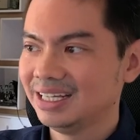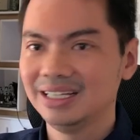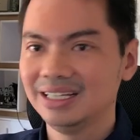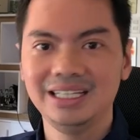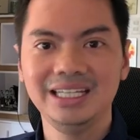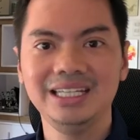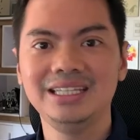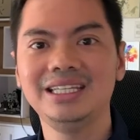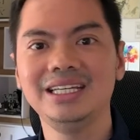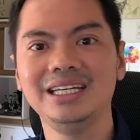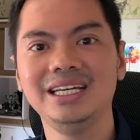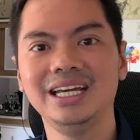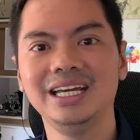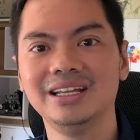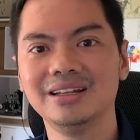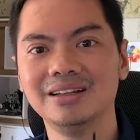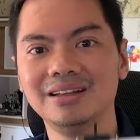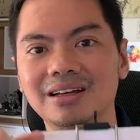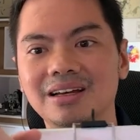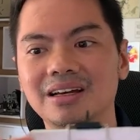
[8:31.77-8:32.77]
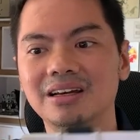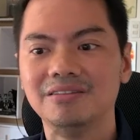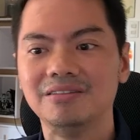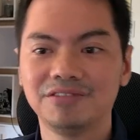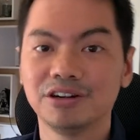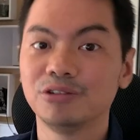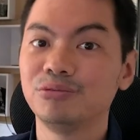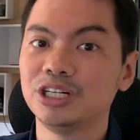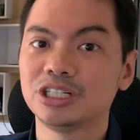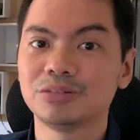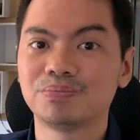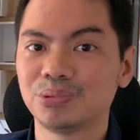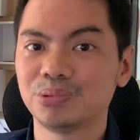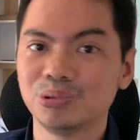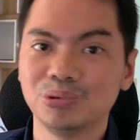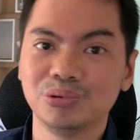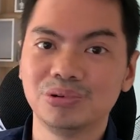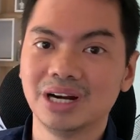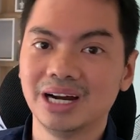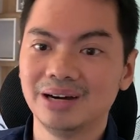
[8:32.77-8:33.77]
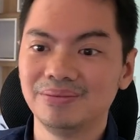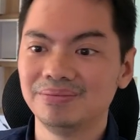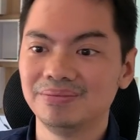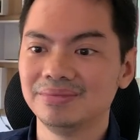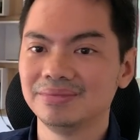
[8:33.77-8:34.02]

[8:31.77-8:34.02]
titingin for which program.